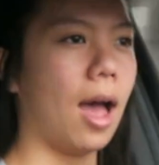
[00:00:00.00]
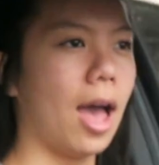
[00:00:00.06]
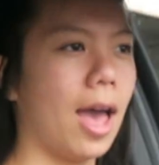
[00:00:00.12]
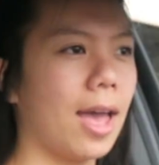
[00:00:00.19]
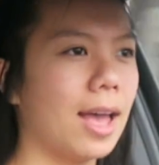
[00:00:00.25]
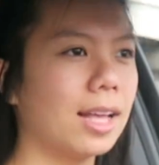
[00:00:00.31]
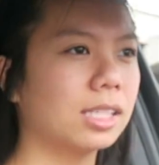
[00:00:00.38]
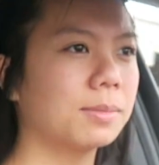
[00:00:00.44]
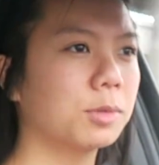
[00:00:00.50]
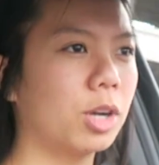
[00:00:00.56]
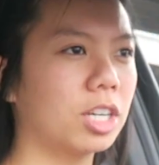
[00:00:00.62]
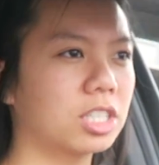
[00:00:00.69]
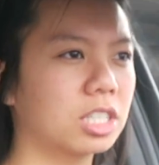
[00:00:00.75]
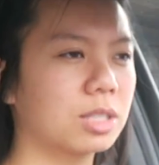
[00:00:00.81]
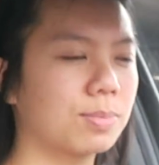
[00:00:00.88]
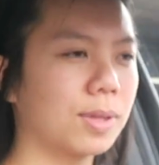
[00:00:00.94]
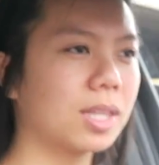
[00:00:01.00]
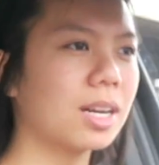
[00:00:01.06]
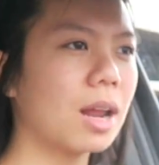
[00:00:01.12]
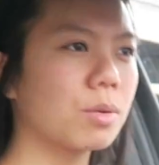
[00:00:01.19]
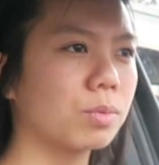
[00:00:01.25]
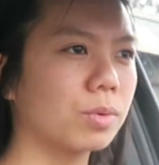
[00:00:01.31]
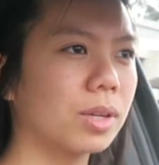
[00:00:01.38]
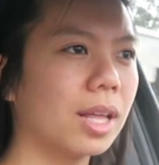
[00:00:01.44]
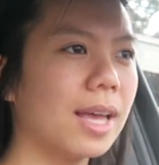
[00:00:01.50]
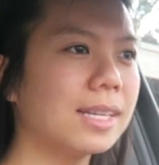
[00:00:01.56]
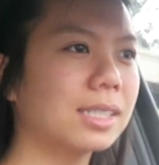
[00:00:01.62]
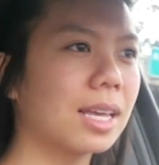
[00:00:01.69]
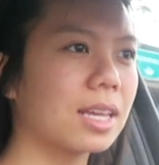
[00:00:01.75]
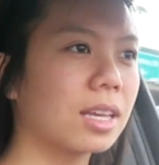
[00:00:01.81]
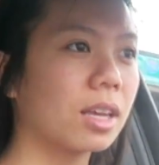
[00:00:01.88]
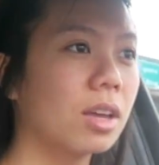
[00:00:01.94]
I had some crushes, but then I
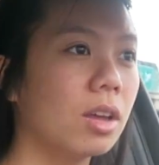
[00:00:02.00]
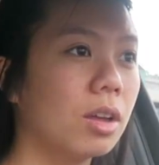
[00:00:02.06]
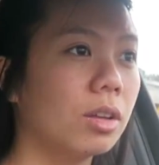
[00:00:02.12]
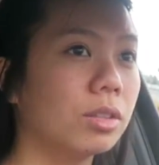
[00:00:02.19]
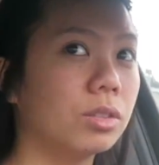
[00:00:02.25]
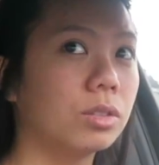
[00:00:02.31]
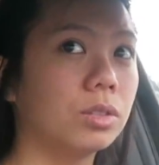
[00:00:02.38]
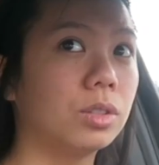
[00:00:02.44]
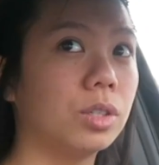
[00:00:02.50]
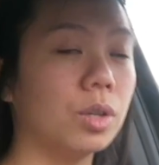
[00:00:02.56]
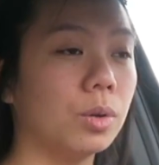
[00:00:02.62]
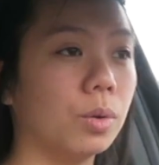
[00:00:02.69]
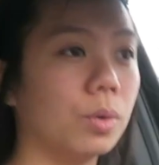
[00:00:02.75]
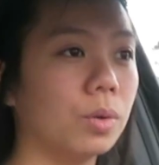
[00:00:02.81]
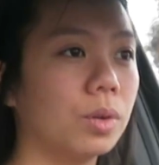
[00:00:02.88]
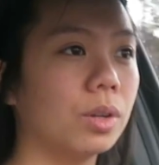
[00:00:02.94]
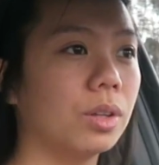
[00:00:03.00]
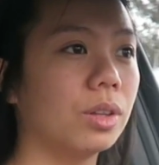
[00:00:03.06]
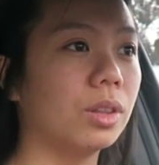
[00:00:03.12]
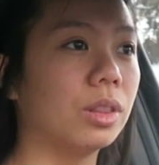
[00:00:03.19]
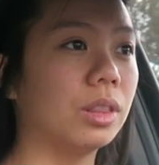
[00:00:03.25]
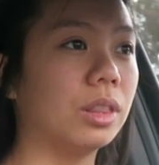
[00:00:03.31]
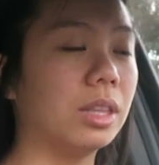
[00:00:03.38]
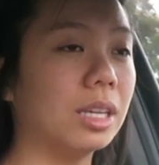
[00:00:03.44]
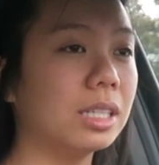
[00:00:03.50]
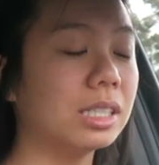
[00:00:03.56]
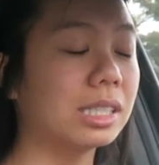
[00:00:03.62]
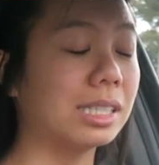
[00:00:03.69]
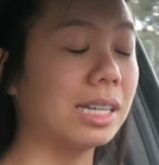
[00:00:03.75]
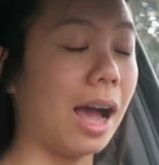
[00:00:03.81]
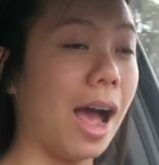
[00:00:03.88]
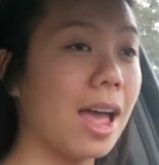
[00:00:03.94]
realized like, dude, this
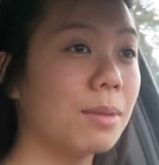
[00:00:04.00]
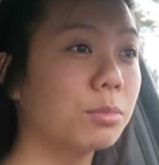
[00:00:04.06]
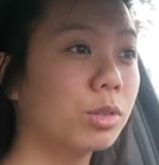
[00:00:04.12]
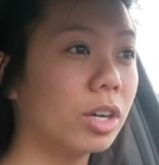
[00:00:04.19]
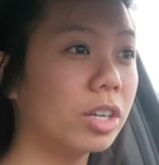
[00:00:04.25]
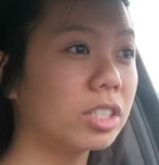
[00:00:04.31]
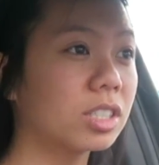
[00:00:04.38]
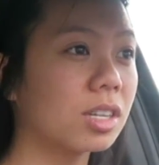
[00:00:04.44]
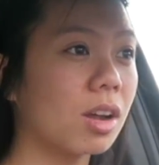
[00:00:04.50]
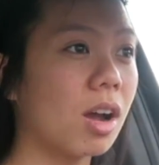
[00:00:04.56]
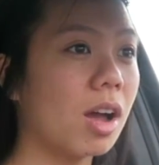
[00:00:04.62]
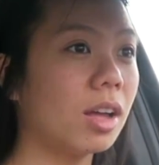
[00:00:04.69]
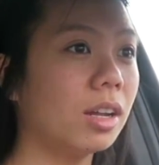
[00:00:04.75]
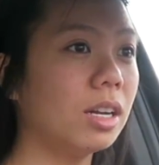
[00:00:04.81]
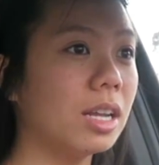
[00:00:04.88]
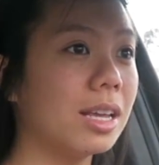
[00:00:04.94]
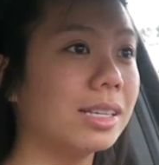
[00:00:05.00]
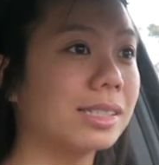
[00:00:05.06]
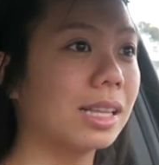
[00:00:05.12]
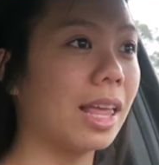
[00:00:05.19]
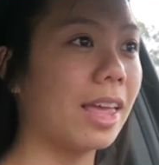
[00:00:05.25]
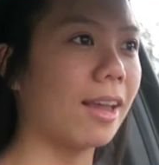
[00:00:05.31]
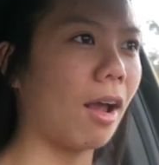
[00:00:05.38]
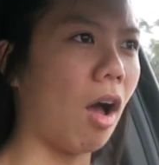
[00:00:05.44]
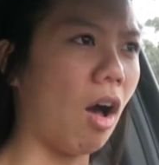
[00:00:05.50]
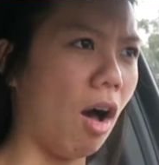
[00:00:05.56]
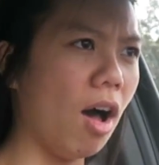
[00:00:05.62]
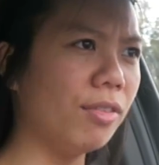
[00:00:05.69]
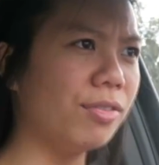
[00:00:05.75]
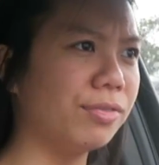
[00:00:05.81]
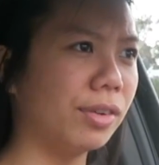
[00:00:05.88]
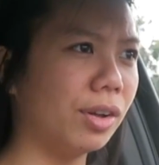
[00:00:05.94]
guy I'm crushing on is like
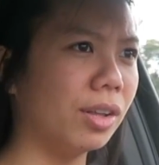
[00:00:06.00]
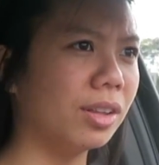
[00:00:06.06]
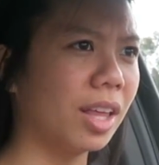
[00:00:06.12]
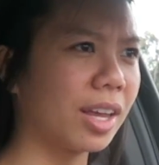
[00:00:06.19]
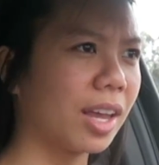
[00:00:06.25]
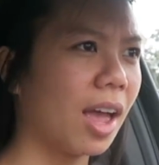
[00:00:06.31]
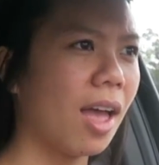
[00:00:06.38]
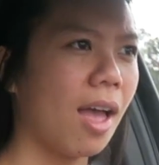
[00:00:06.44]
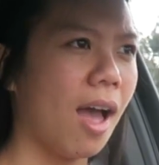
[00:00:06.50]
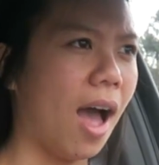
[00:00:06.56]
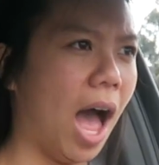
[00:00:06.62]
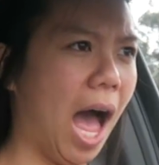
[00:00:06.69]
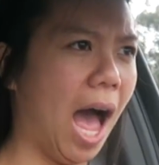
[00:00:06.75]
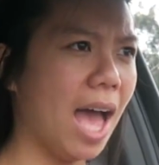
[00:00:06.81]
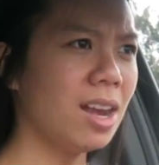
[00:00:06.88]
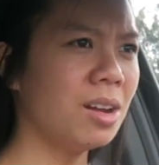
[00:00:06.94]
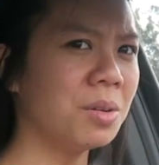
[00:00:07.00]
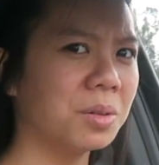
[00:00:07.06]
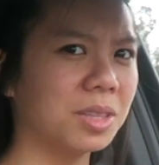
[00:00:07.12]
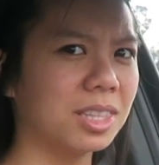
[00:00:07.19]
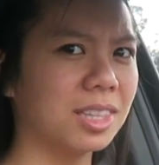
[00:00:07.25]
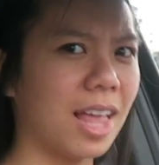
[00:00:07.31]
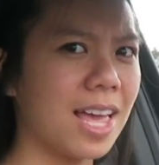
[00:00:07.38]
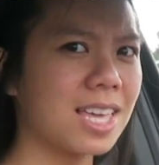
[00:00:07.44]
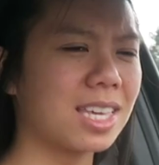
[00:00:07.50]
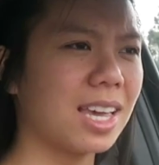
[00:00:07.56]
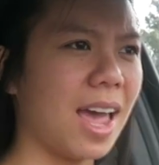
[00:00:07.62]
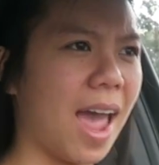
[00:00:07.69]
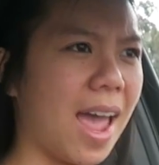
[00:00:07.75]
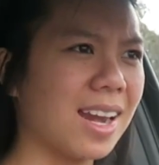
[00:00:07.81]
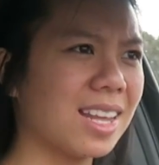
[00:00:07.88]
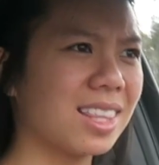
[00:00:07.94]
awful. Like, I don't like
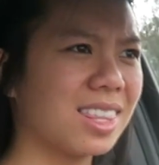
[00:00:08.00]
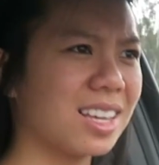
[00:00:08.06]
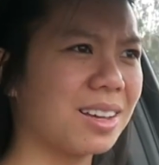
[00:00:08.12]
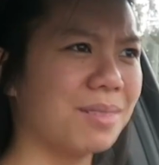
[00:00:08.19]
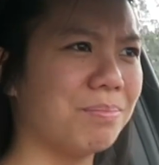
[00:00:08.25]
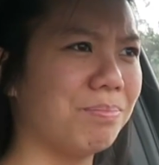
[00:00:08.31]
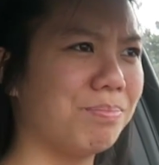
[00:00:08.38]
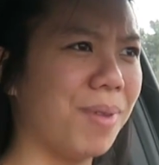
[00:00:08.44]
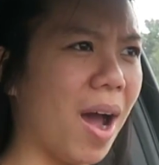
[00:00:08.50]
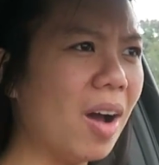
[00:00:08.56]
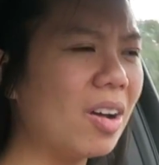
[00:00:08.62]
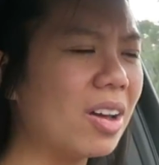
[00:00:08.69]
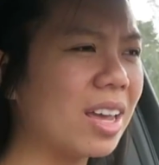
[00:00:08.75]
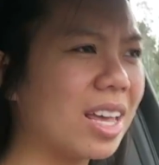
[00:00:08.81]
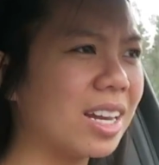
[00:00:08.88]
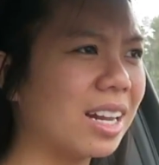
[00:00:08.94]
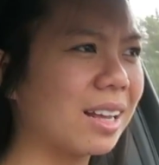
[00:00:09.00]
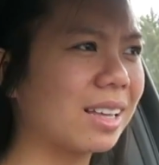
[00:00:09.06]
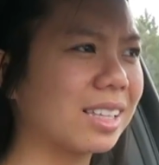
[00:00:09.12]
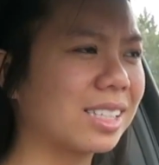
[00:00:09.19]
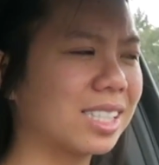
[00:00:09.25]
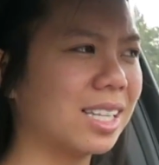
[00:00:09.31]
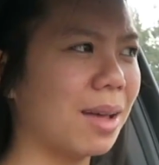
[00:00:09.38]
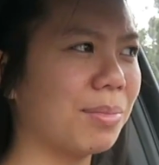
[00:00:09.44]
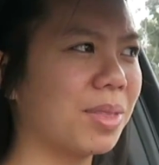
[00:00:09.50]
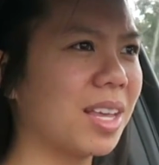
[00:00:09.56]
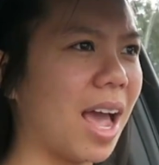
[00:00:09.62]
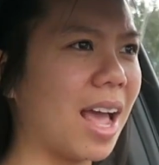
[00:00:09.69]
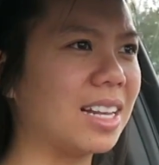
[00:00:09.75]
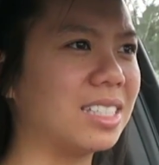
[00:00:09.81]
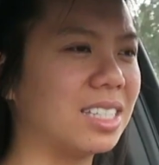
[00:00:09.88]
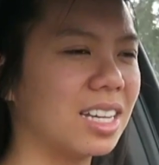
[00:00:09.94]
anything about him except
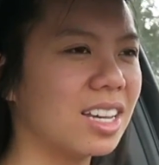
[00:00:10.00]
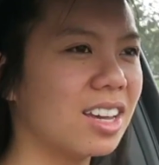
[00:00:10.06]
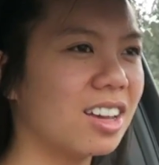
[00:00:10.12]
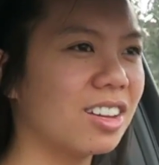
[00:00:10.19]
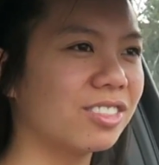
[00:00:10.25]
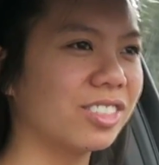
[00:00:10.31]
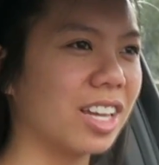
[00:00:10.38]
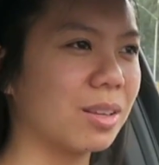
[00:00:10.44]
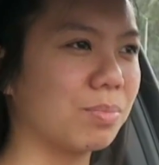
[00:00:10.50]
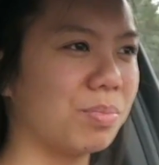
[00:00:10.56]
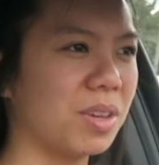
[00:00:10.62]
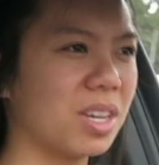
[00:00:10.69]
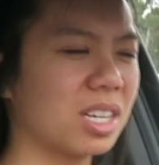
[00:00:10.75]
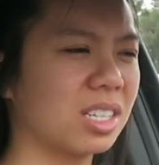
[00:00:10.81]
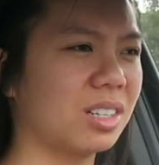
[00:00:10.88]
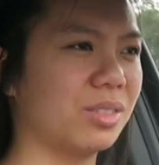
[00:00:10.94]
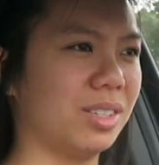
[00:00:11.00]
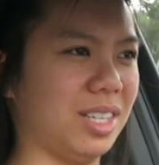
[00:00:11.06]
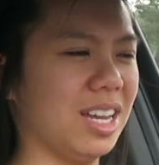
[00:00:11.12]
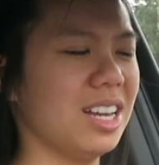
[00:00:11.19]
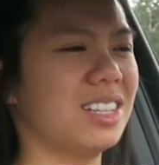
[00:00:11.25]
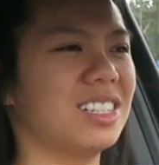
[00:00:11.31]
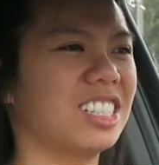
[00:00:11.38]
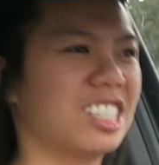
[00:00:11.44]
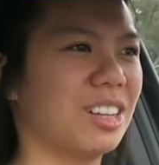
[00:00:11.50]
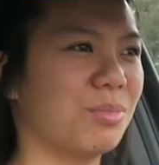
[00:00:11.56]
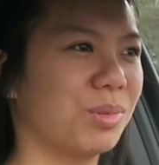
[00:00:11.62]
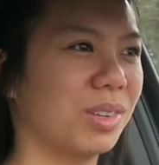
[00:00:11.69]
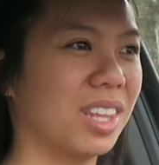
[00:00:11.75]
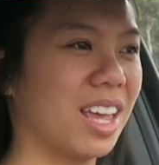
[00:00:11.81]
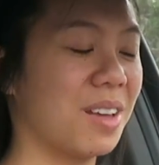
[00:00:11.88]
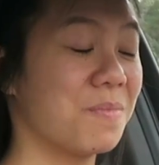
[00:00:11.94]
the idea of like being in a relationship
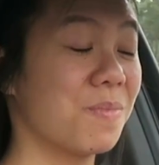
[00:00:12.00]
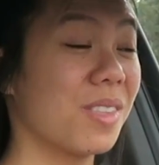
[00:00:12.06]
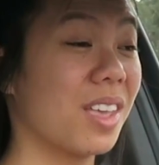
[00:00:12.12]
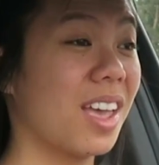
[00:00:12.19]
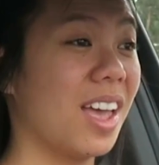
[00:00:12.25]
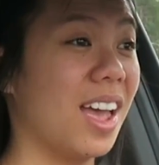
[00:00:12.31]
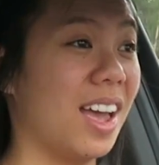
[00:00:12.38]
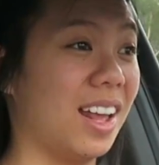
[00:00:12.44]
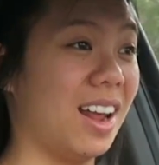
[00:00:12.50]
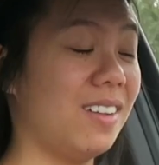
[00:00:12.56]
with him.